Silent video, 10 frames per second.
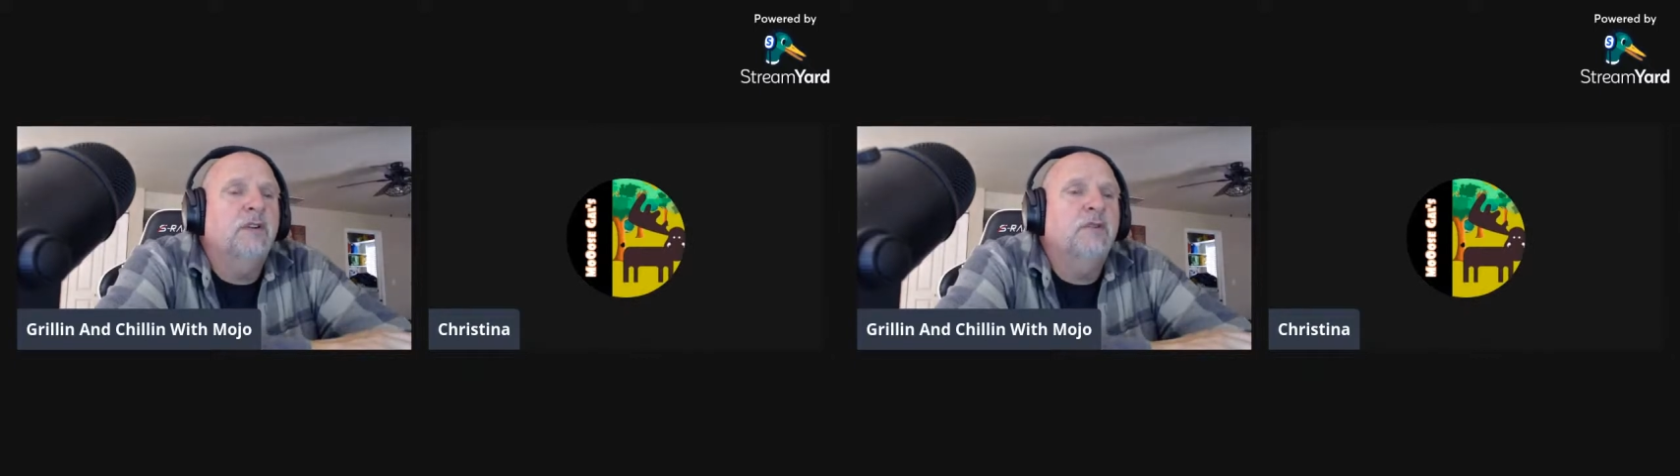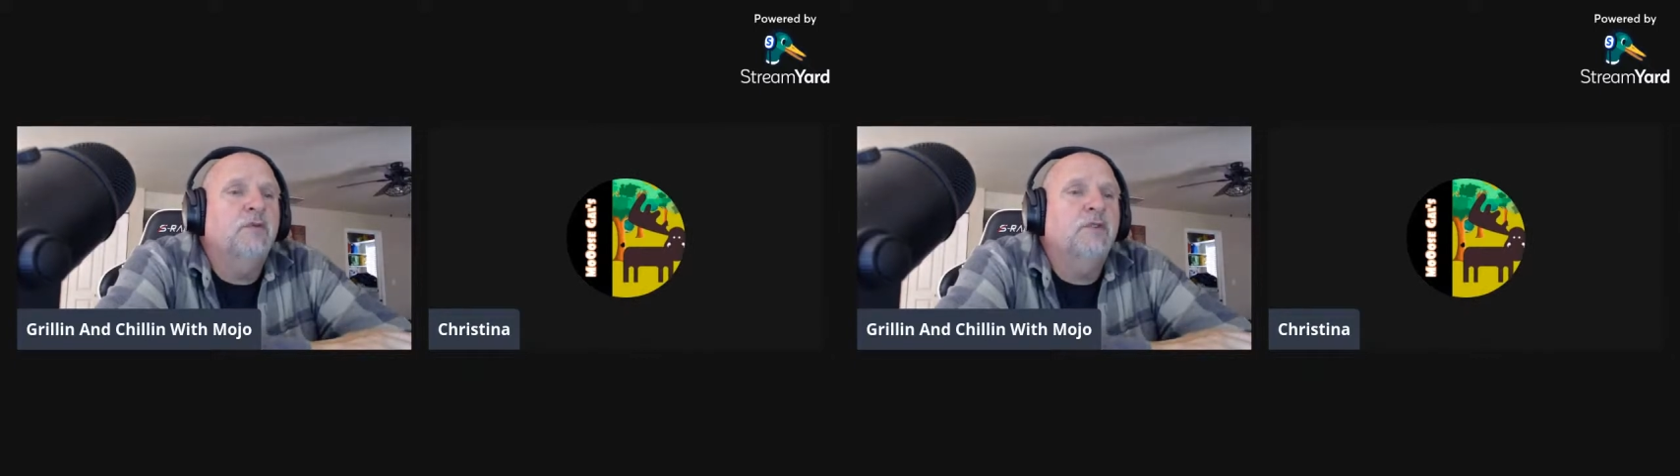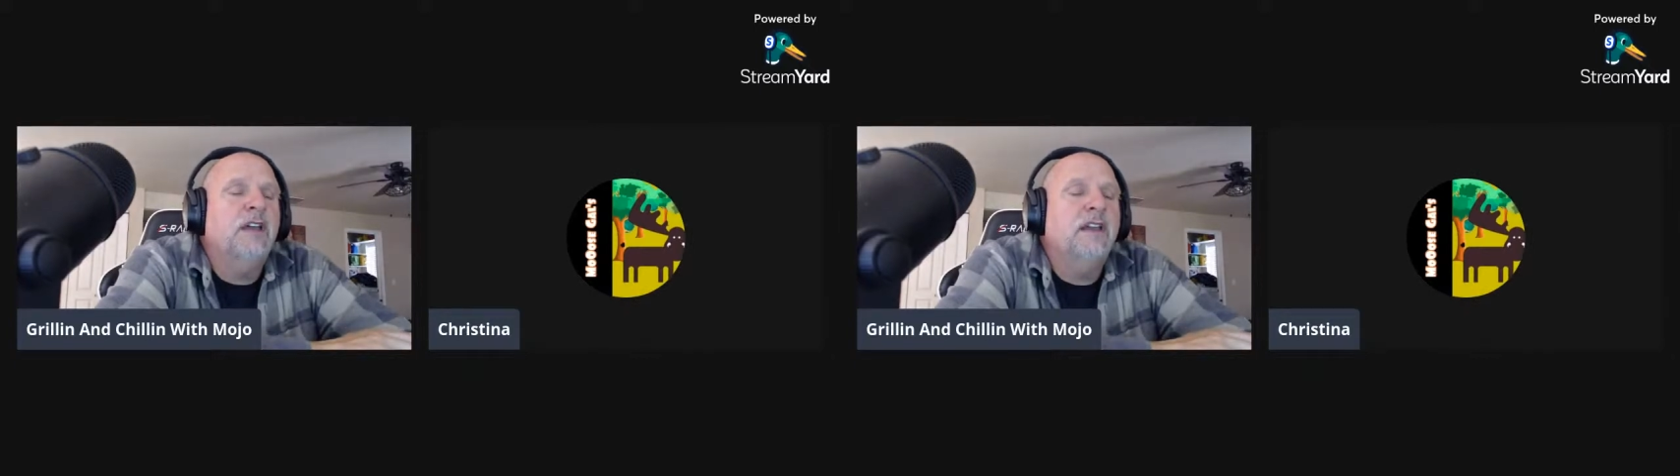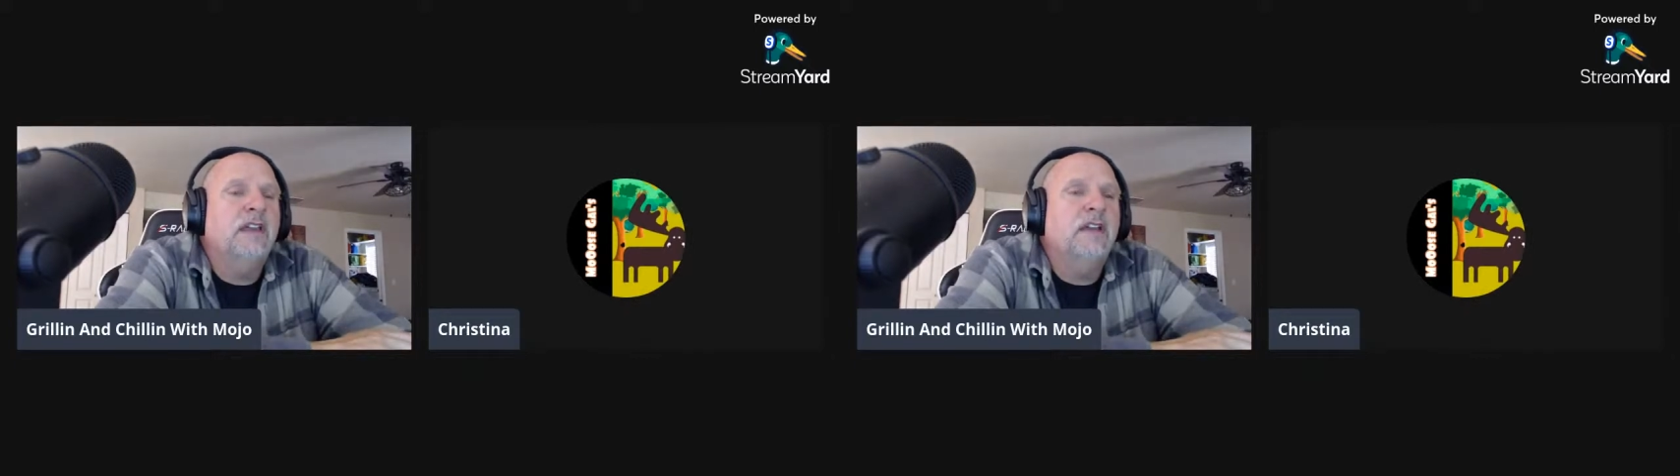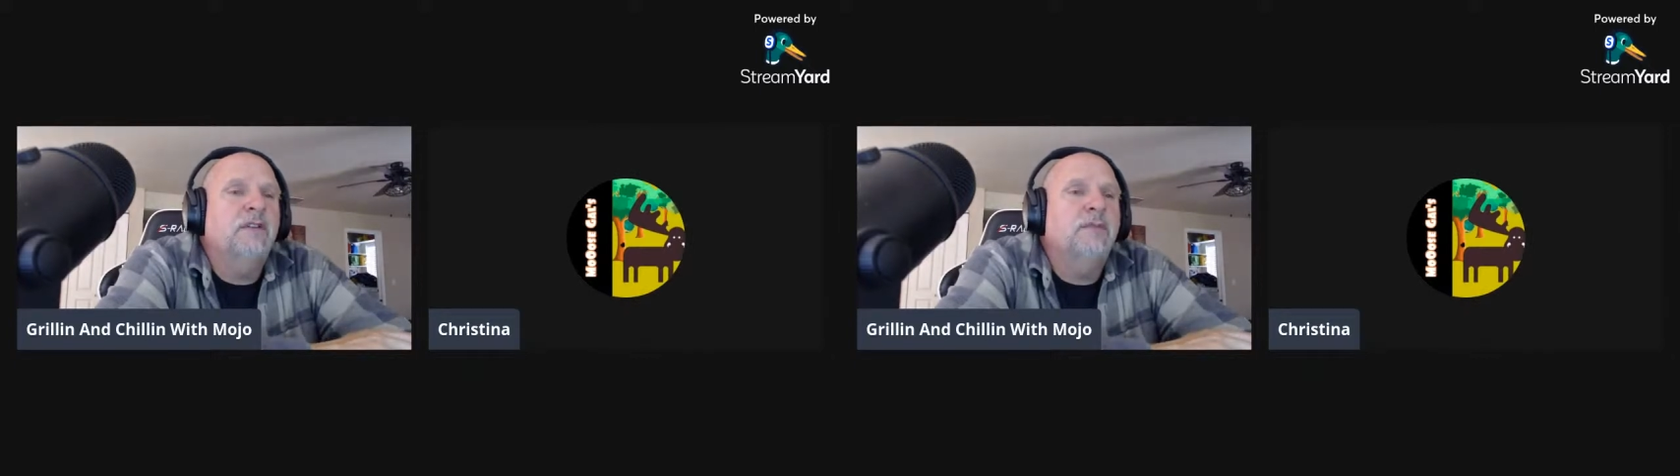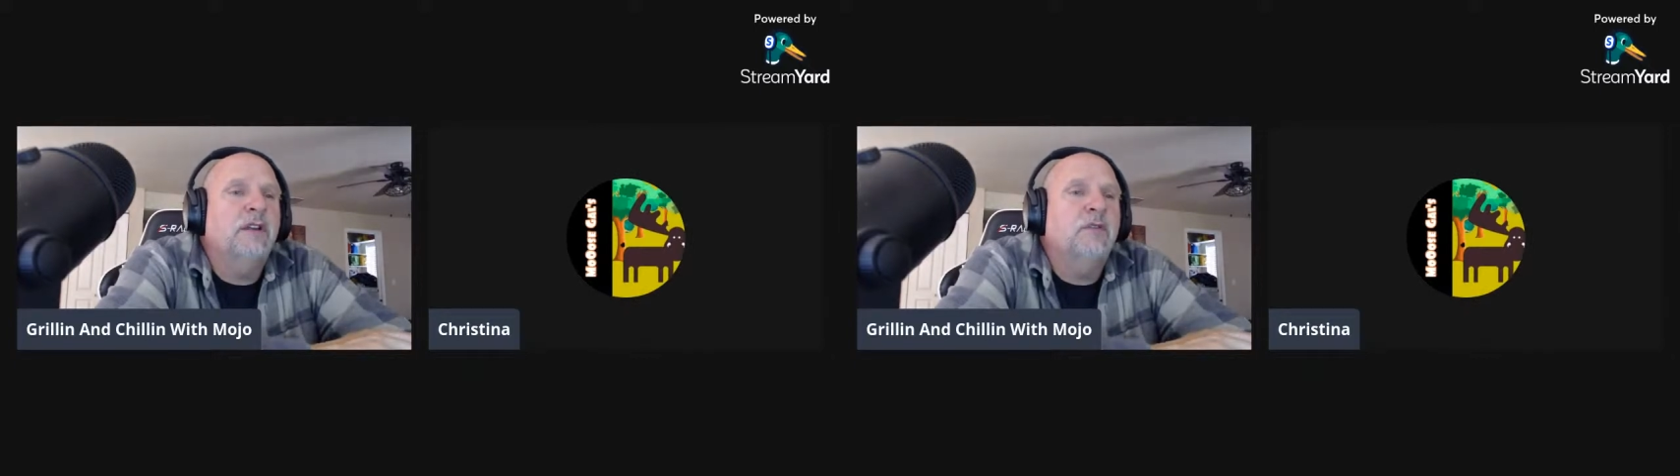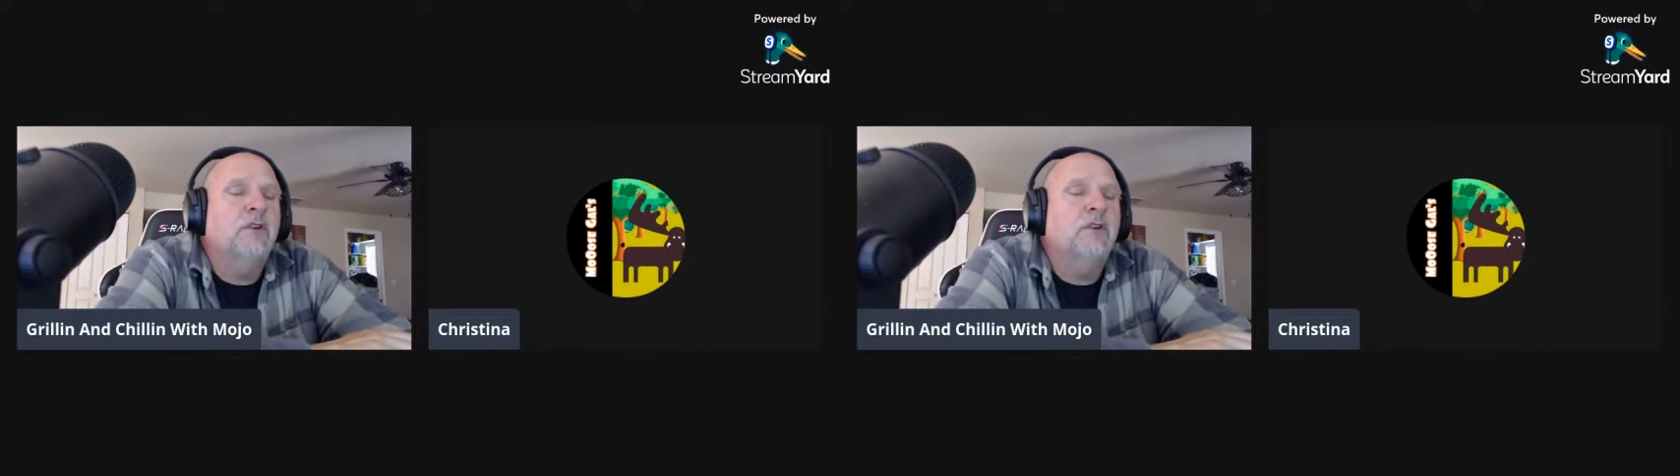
mean, we're like everybody.